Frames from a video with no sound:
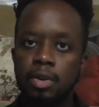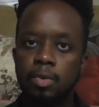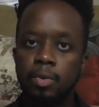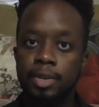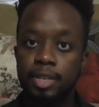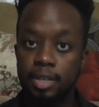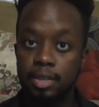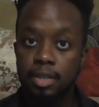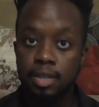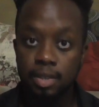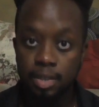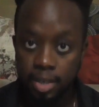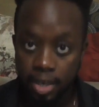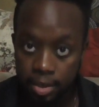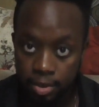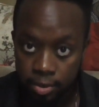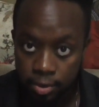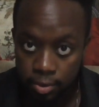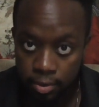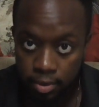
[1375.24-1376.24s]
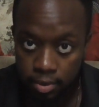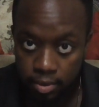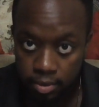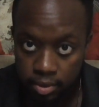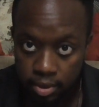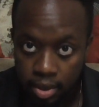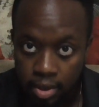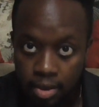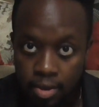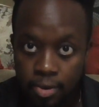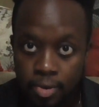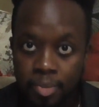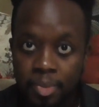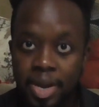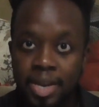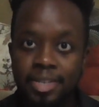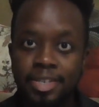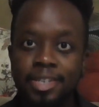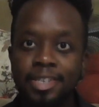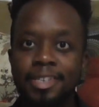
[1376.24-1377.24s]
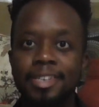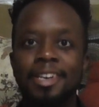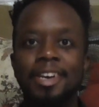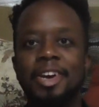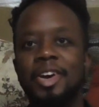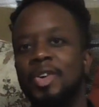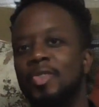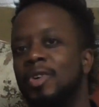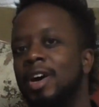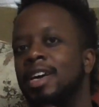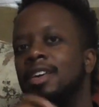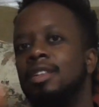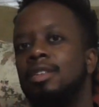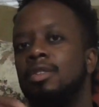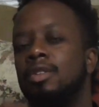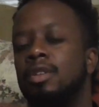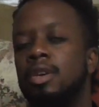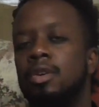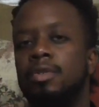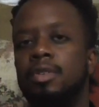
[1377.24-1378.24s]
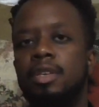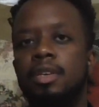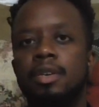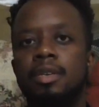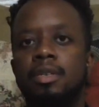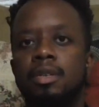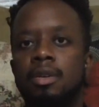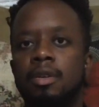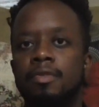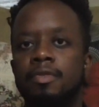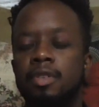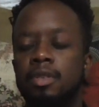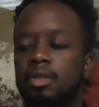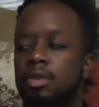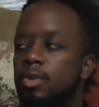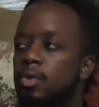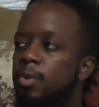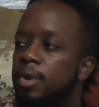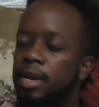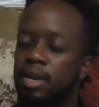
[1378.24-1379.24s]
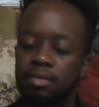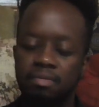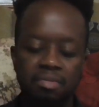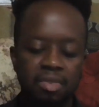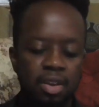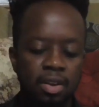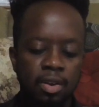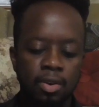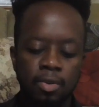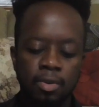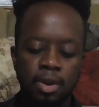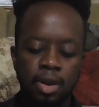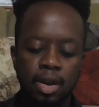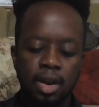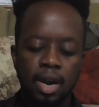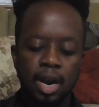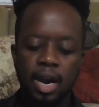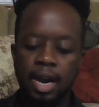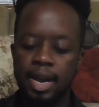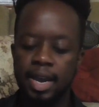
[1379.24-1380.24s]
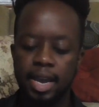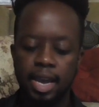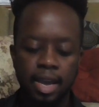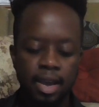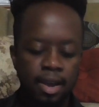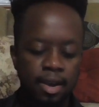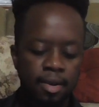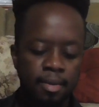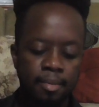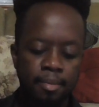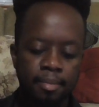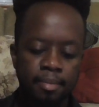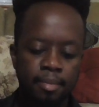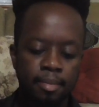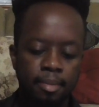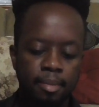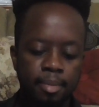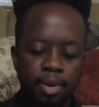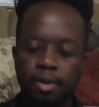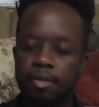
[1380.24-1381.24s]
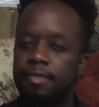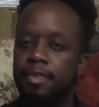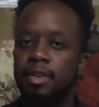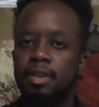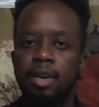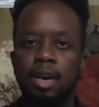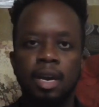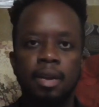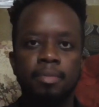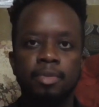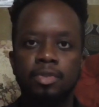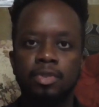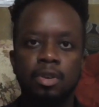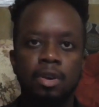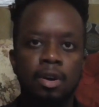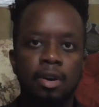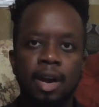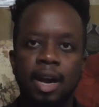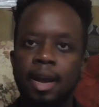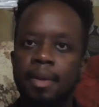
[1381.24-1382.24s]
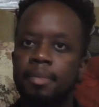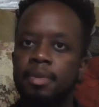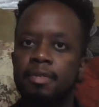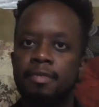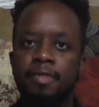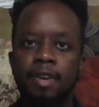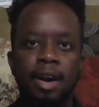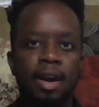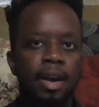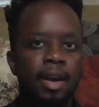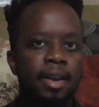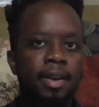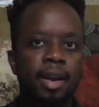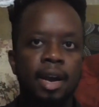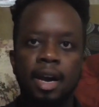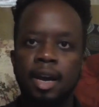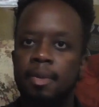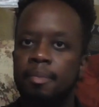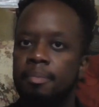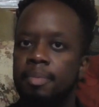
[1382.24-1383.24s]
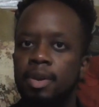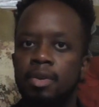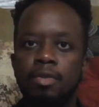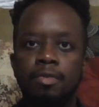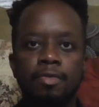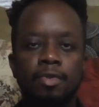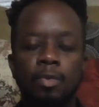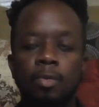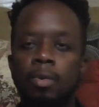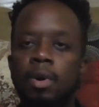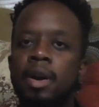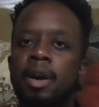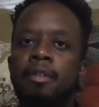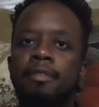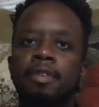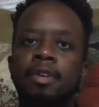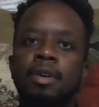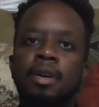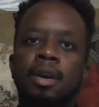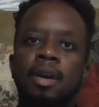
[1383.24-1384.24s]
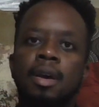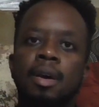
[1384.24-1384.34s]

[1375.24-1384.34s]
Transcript: which is a sigil. Hello, magic. Write a little note to yourself, just a quick, you know, I am perfect, I am strong, I am divine, I am beautiful, whatever.